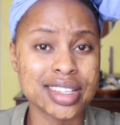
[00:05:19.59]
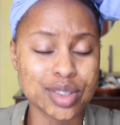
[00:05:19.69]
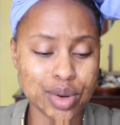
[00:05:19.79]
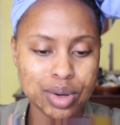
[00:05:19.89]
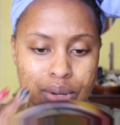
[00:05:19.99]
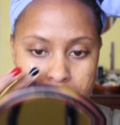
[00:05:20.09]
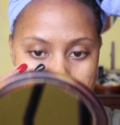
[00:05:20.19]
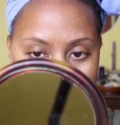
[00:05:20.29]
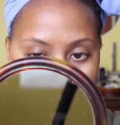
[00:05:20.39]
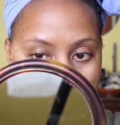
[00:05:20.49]
So
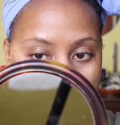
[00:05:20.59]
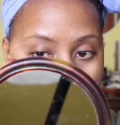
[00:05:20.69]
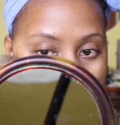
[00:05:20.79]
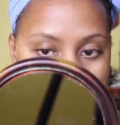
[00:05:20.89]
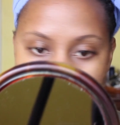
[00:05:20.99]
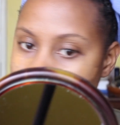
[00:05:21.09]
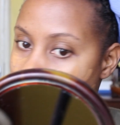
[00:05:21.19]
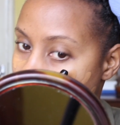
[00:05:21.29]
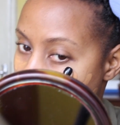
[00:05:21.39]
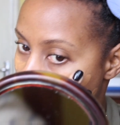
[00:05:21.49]
yeah.